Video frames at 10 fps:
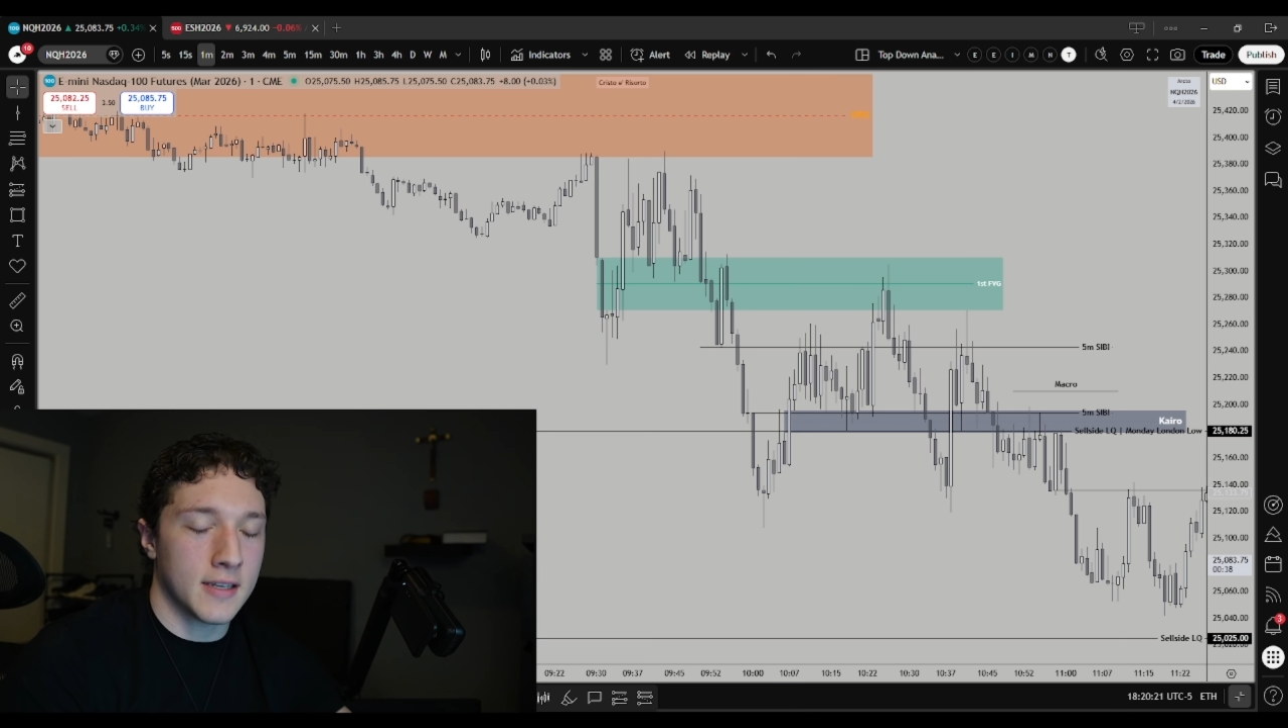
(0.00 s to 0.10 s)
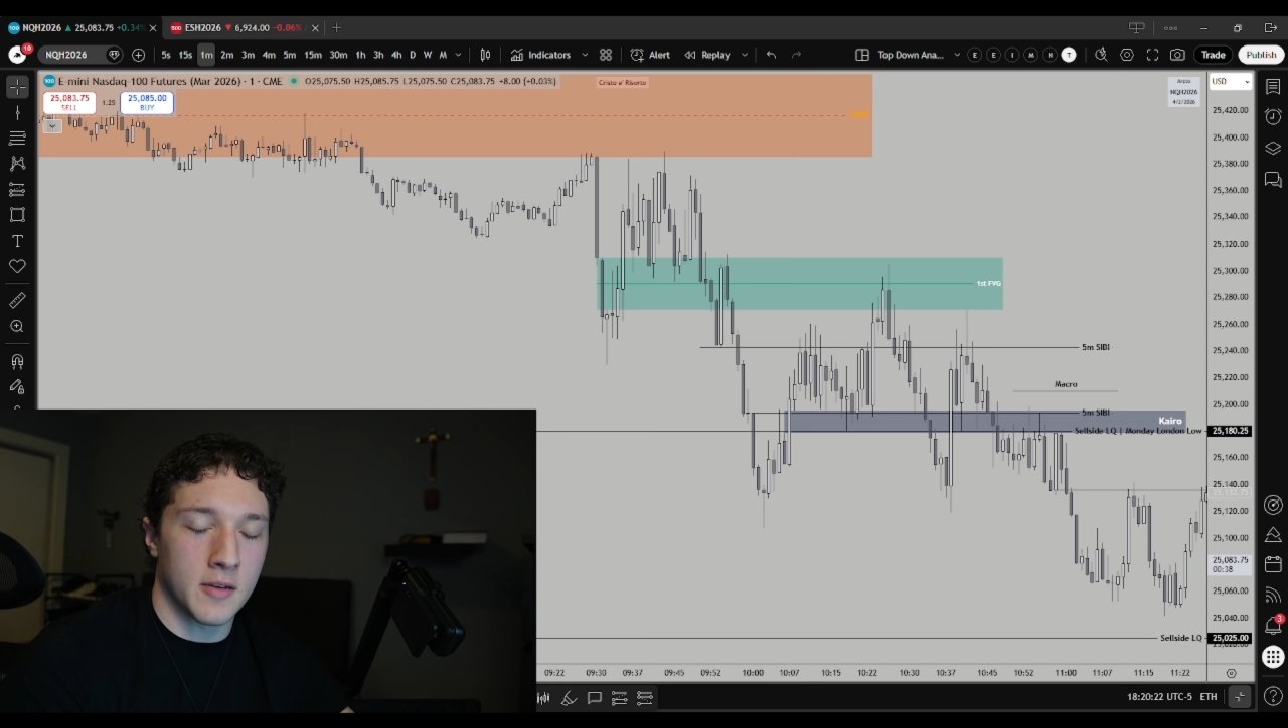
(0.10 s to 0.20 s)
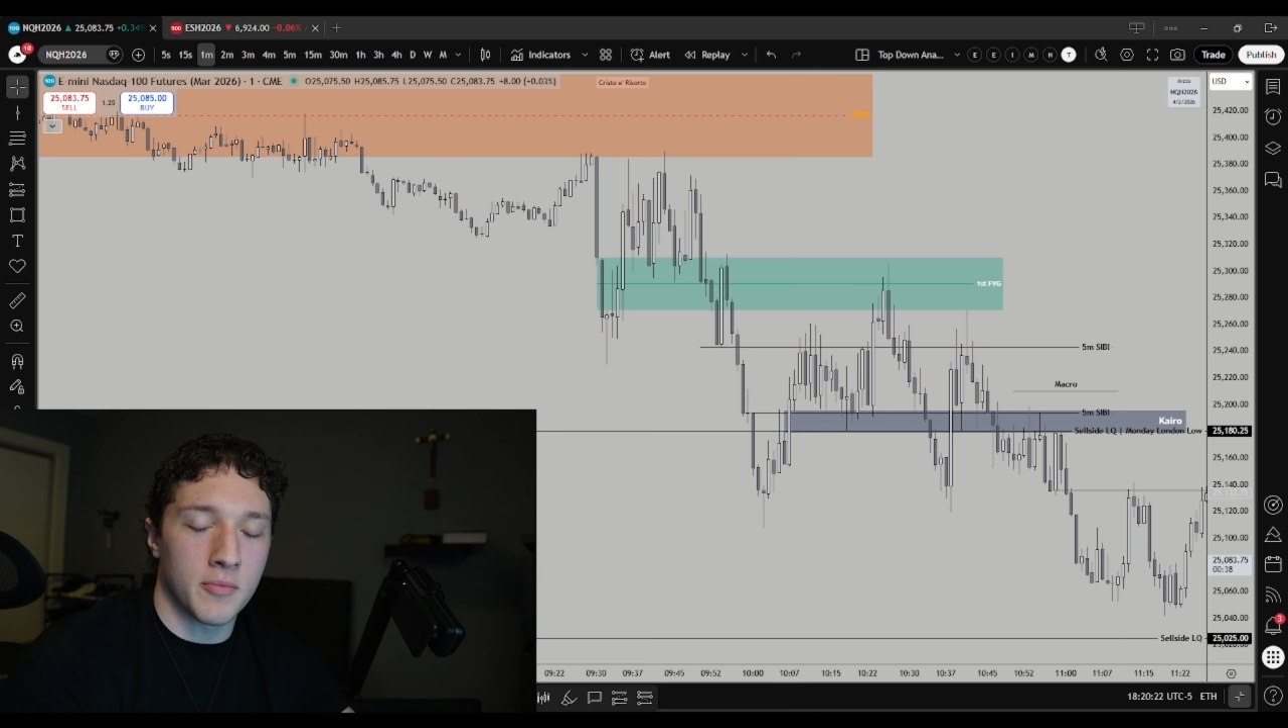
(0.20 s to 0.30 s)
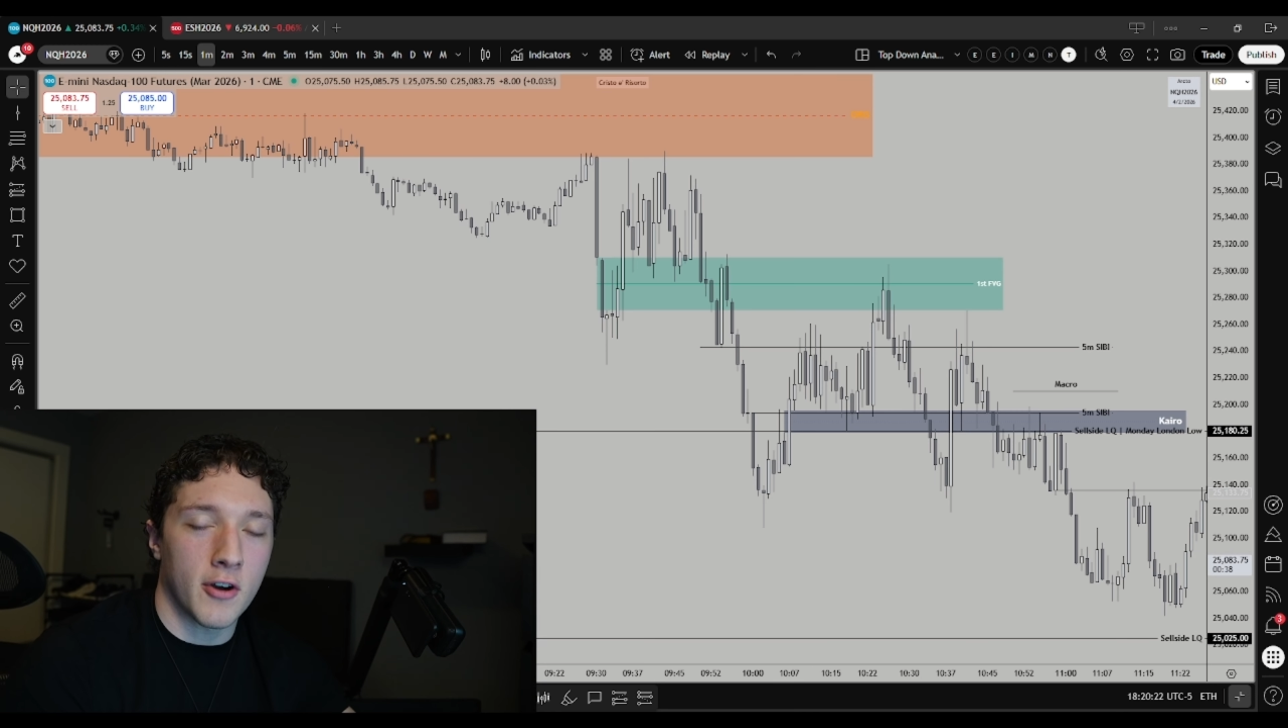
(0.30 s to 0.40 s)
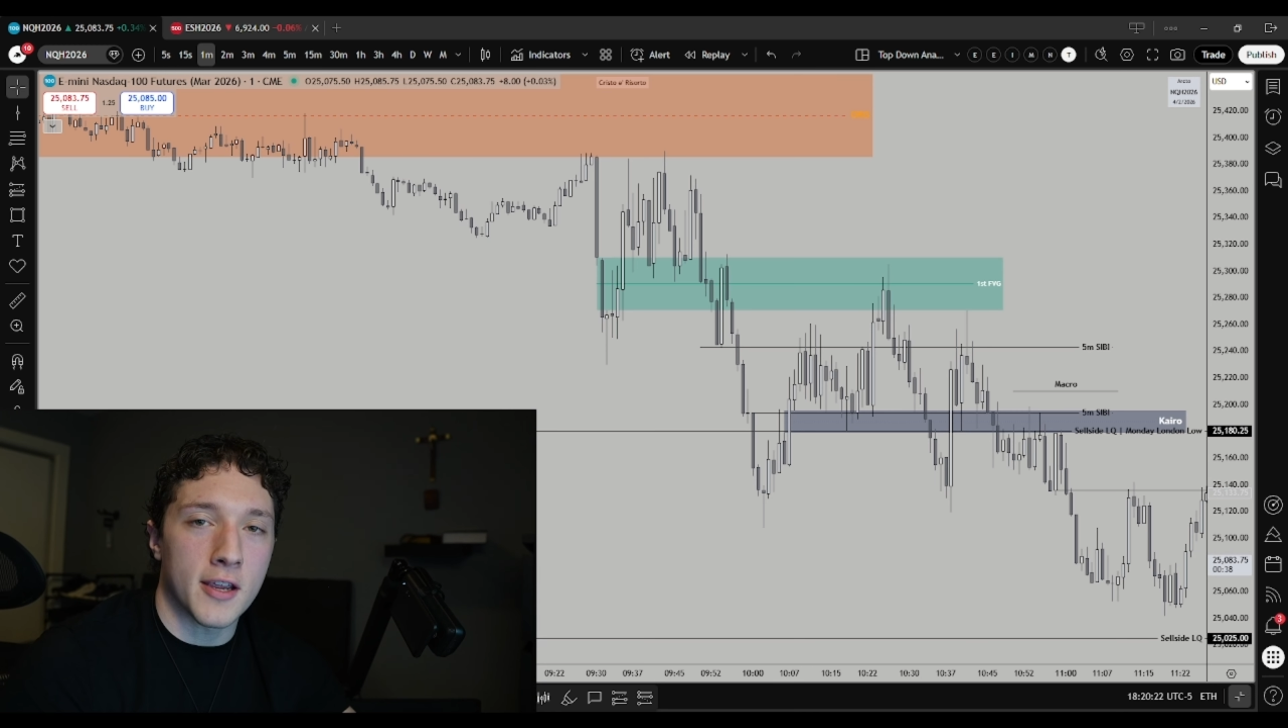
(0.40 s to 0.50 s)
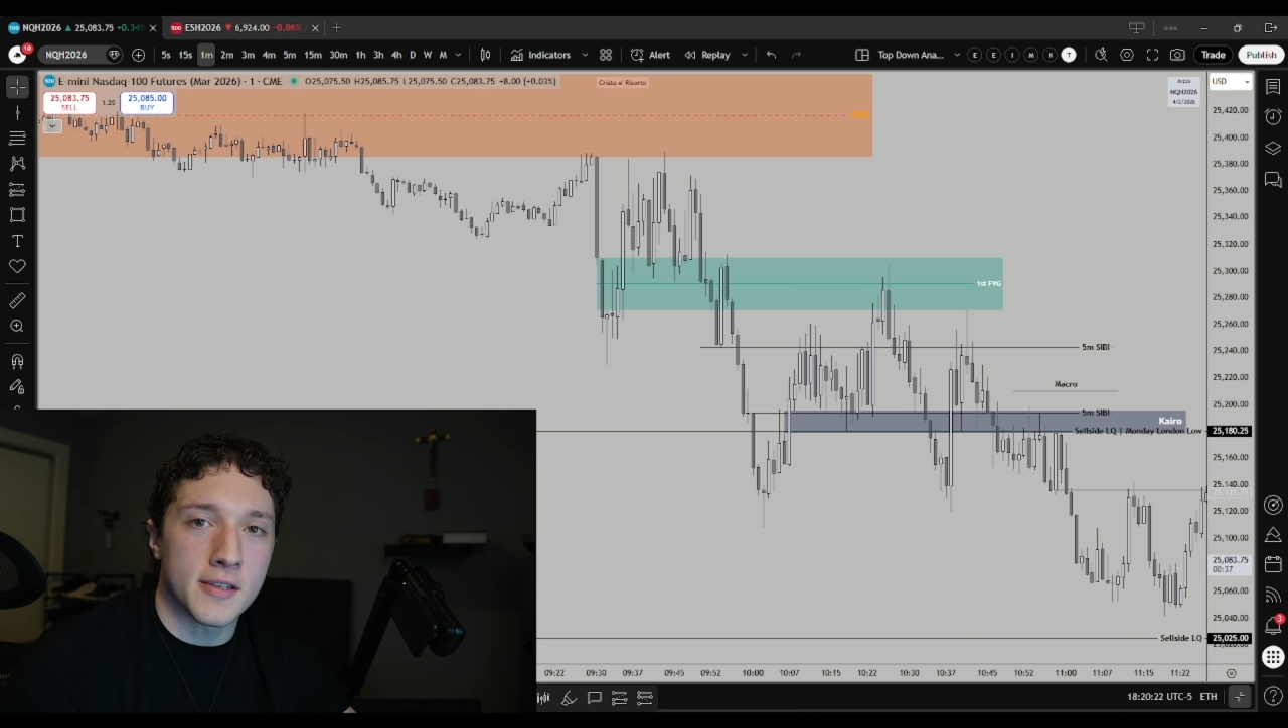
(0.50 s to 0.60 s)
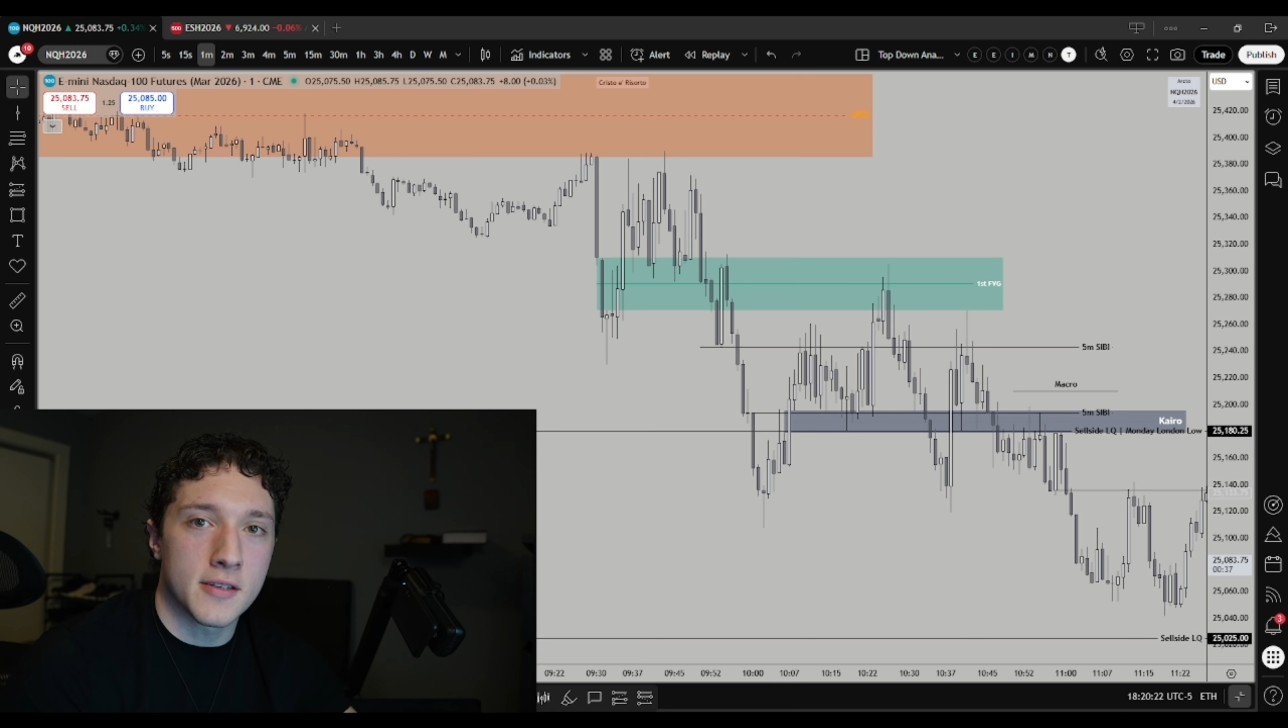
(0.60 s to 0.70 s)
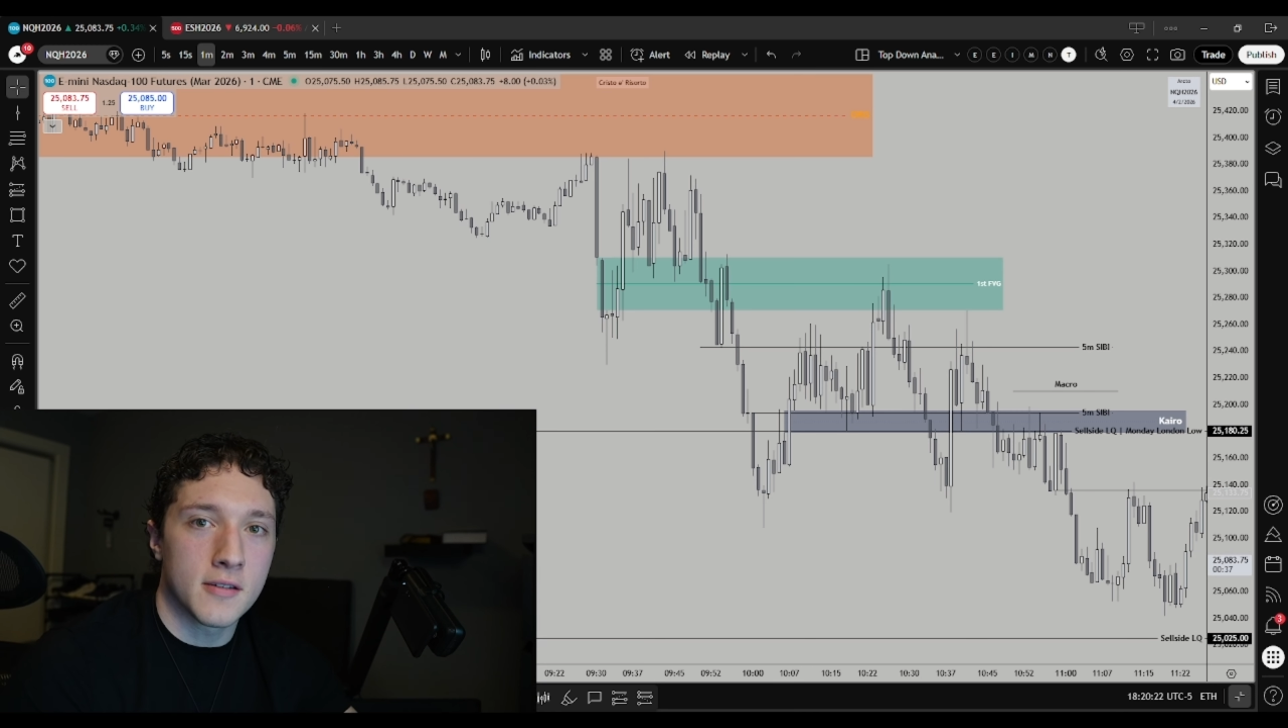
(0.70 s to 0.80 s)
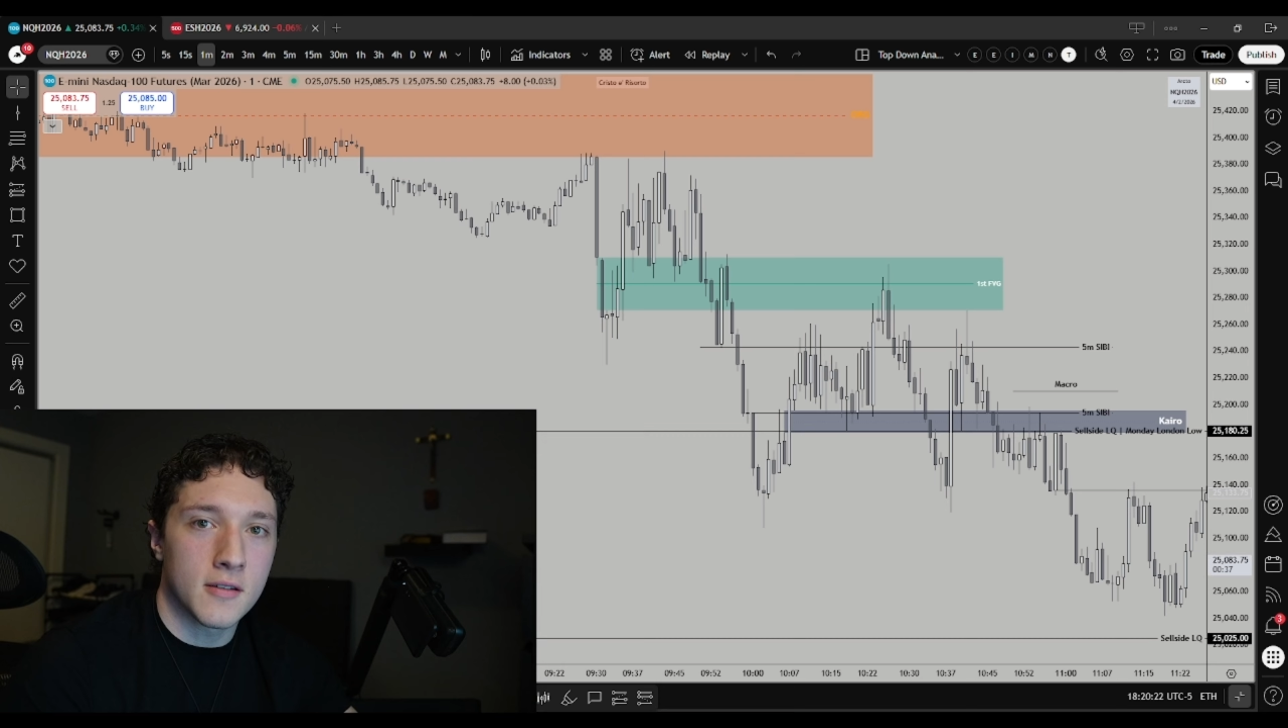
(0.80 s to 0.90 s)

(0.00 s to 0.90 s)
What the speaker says: to price,